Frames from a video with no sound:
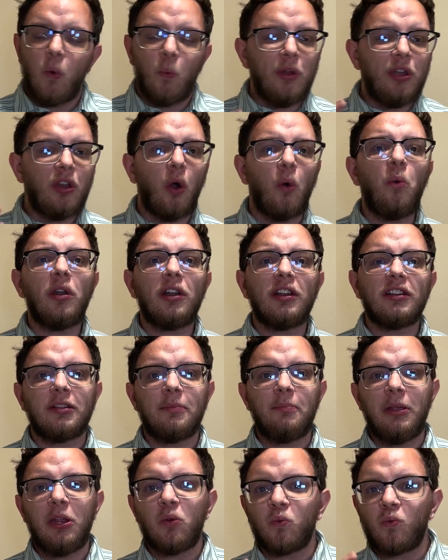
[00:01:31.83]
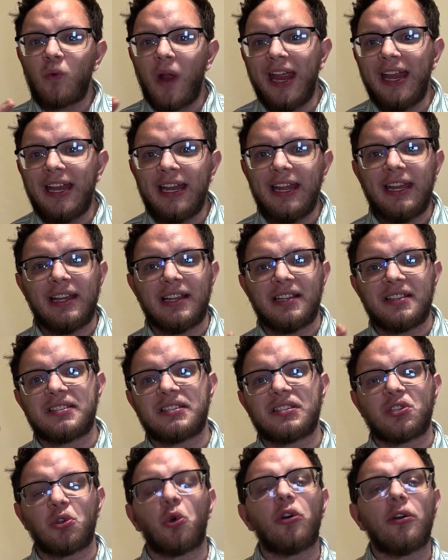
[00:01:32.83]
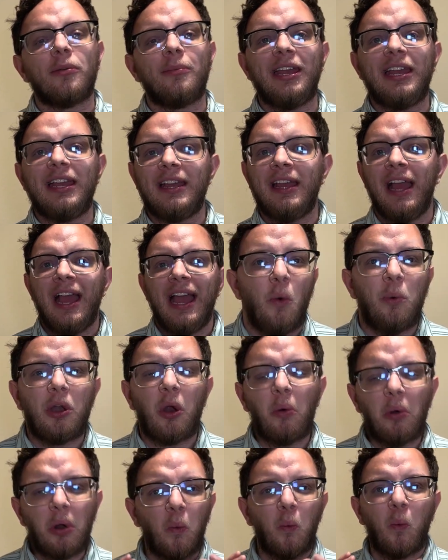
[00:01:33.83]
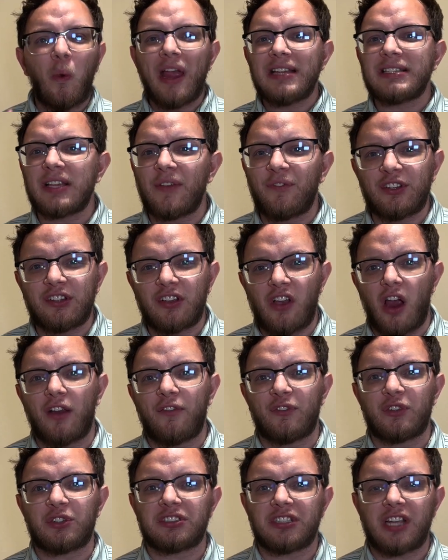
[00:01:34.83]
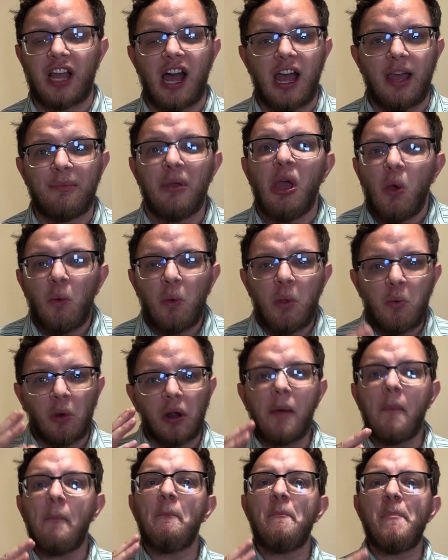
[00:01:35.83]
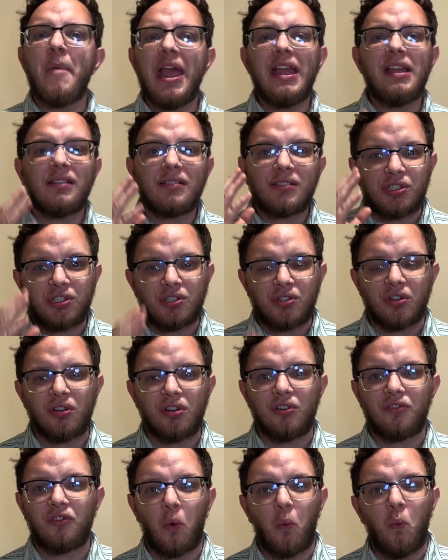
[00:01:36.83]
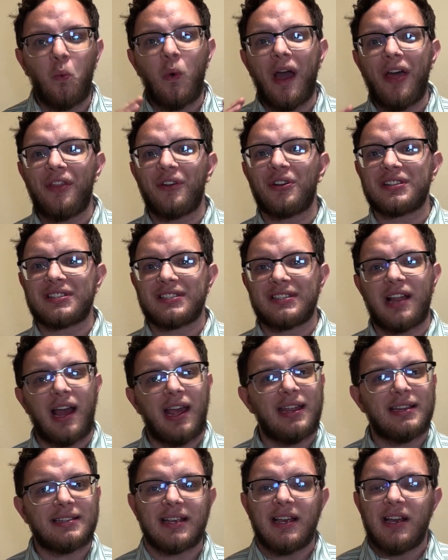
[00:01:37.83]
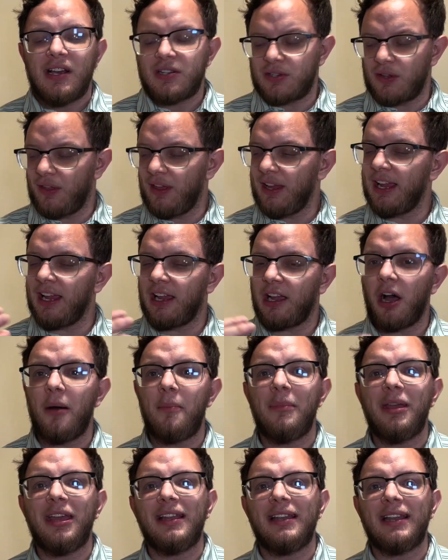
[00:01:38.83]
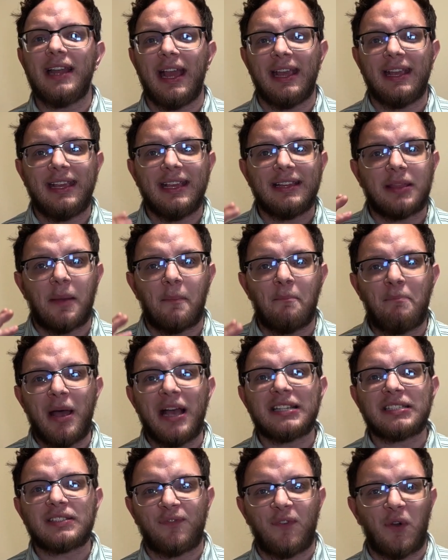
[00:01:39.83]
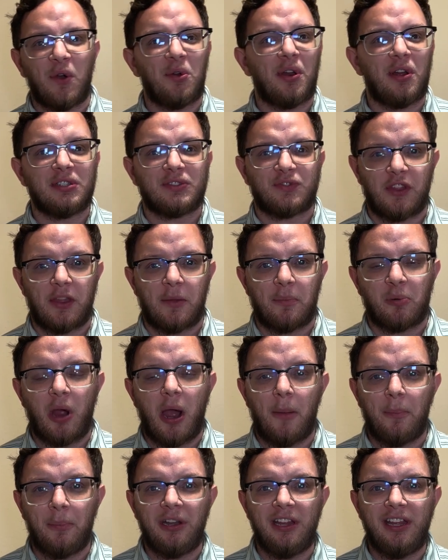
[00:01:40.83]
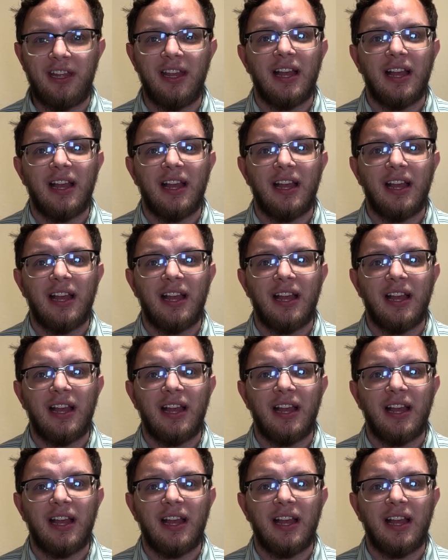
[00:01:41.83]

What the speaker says: We don't want it to be raining and storming. We don't wanna waste the photographer's time. We wanna make sure the weather's nice so they can come in and get the best photos for the property.